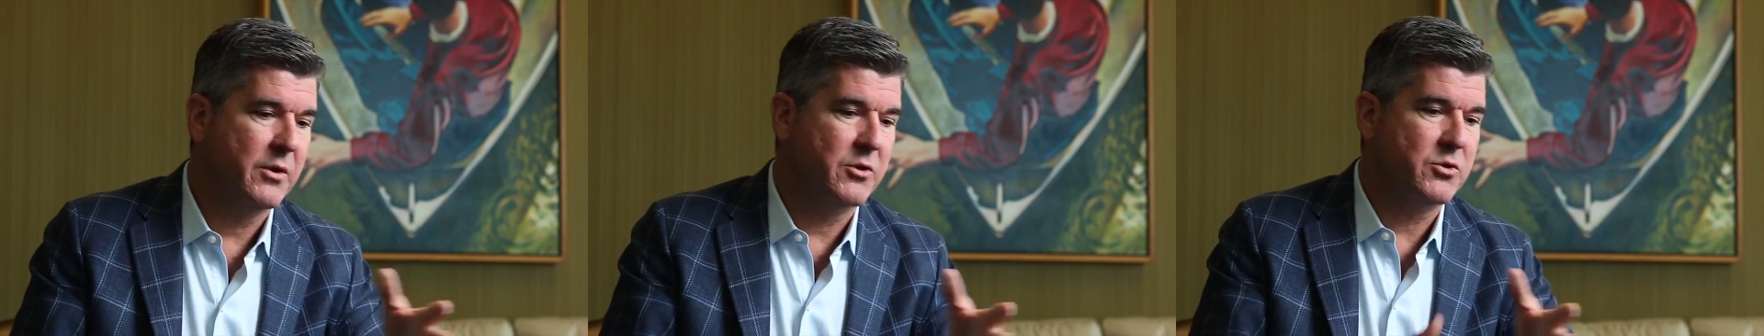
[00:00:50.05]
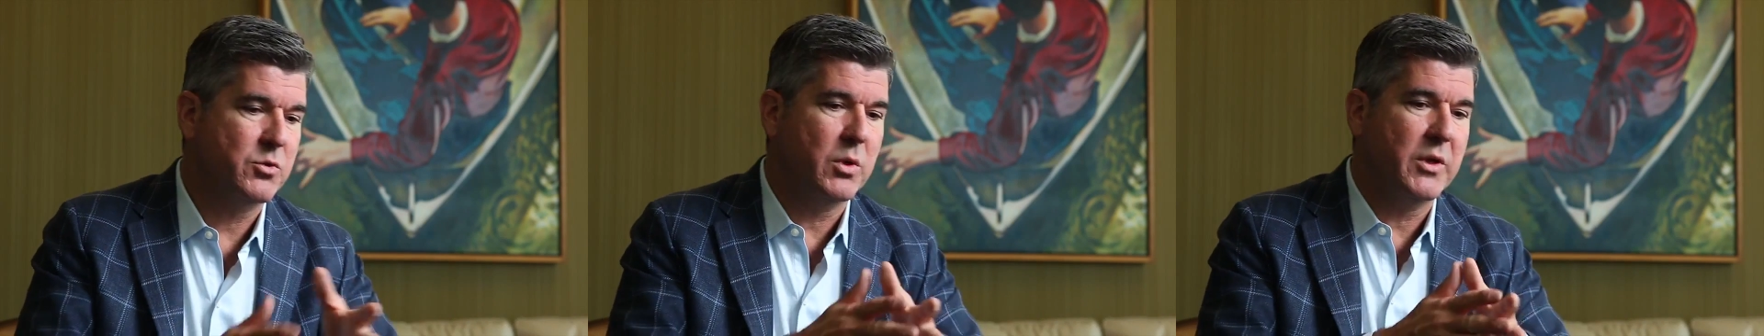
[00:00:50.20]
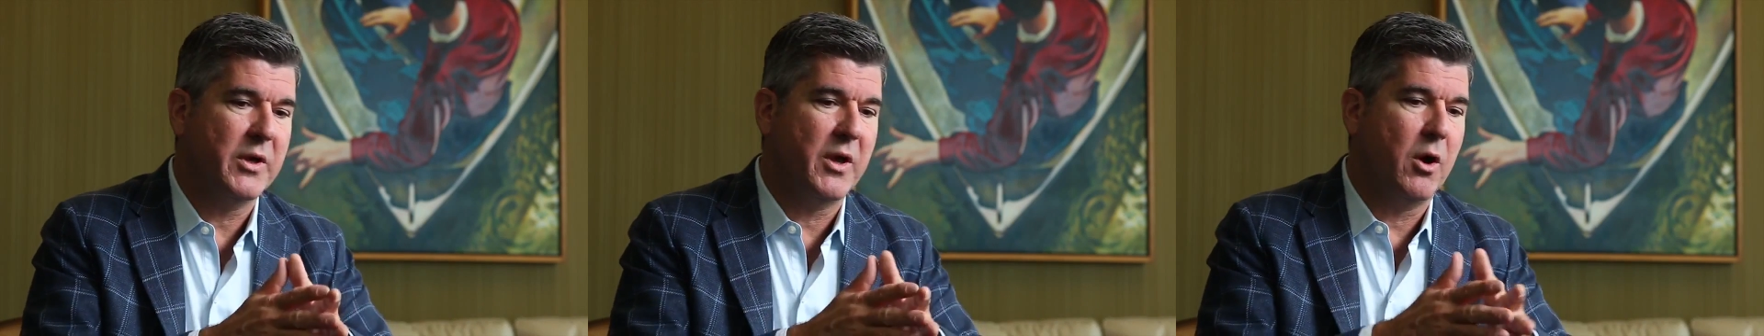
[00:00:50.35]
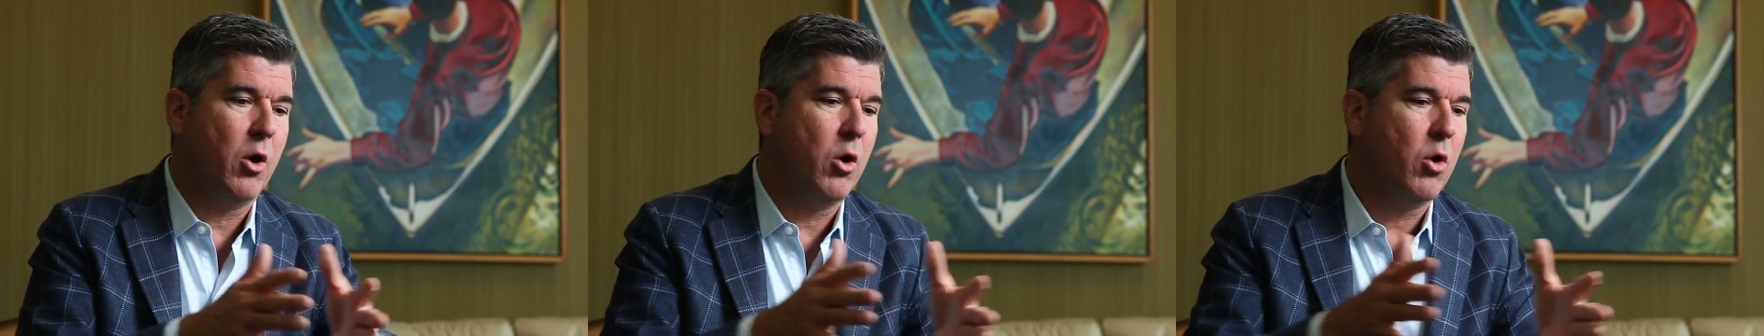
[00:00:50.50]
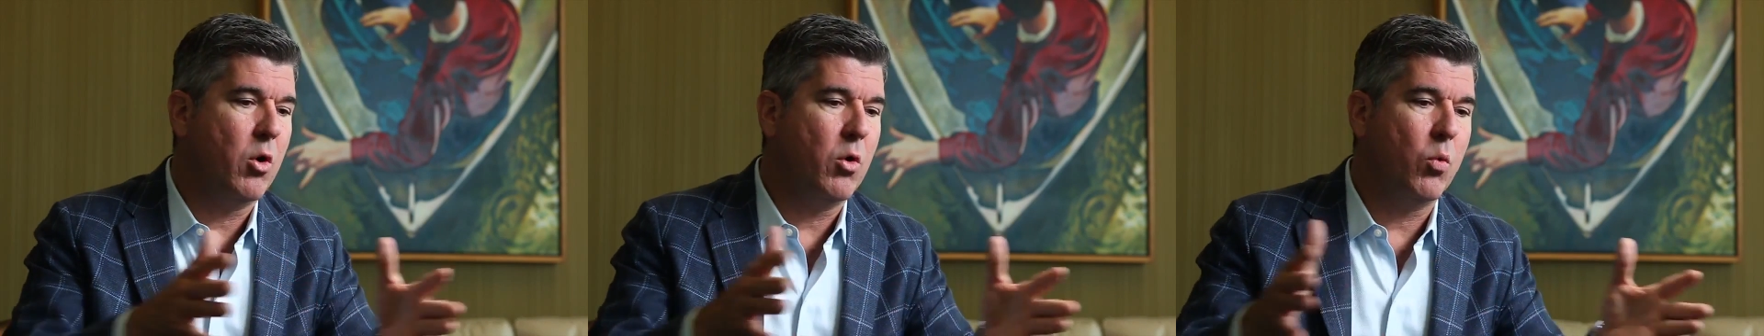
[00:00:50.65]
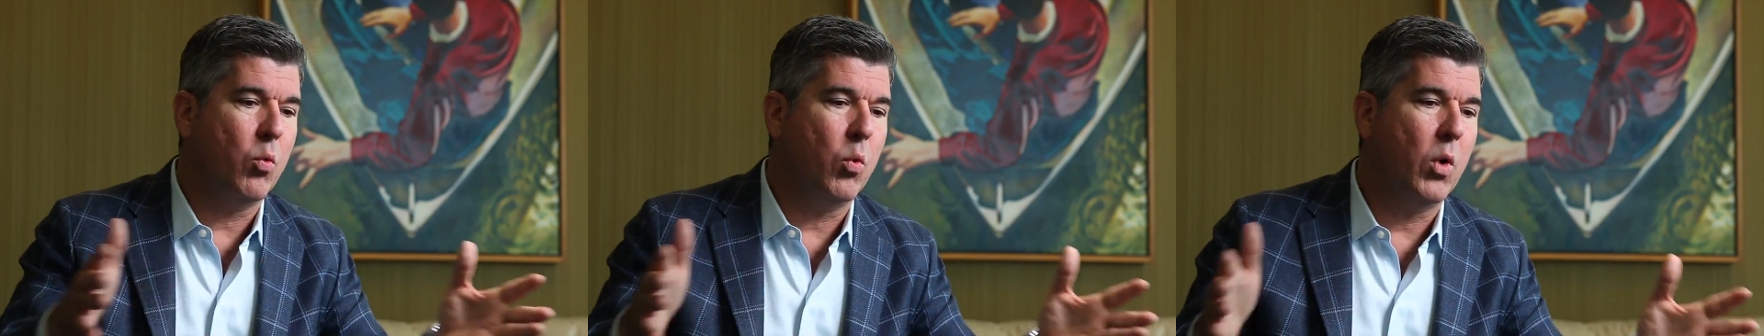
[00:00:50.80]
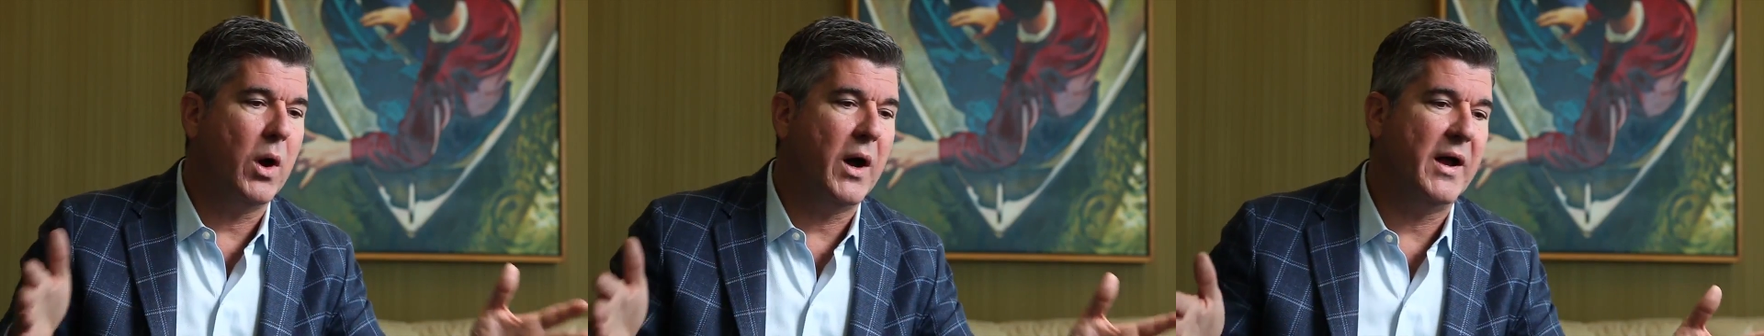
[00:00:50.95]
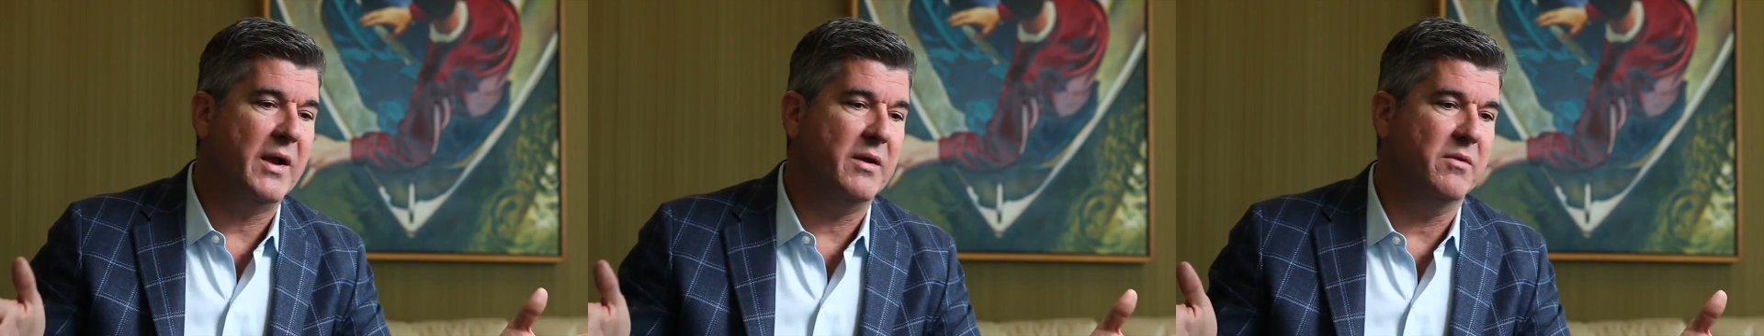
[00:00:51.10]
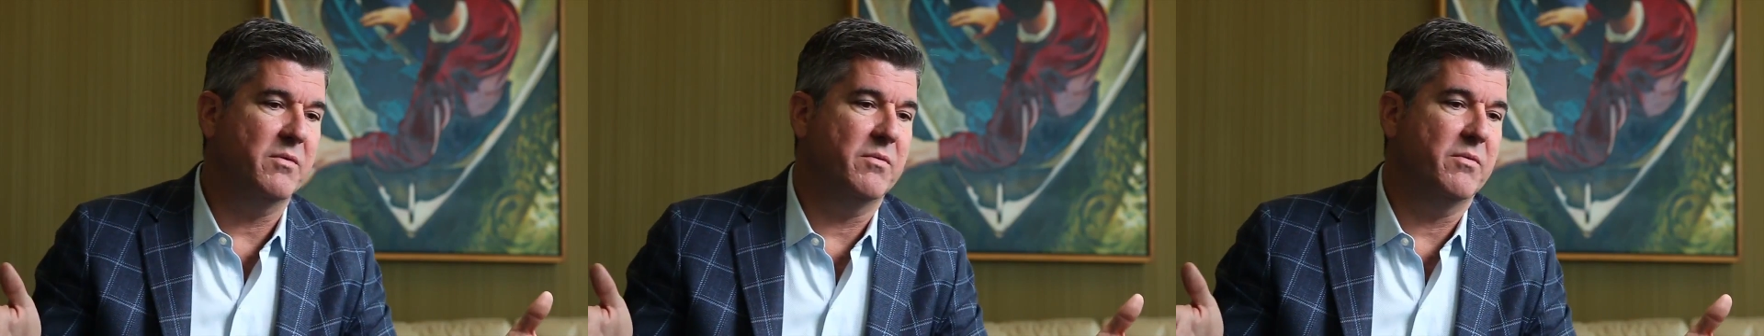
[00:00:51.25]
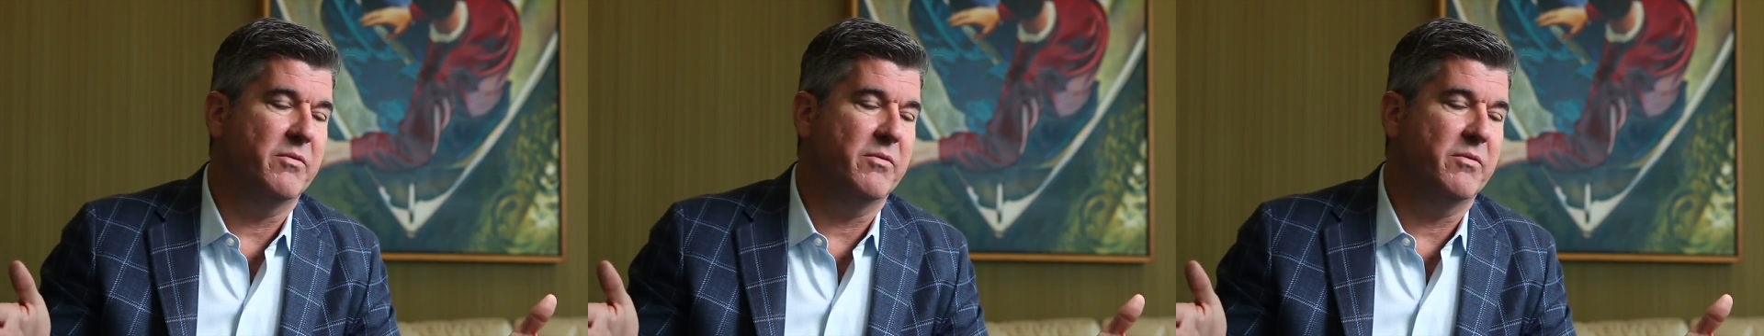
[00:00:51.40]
There's really a whole wide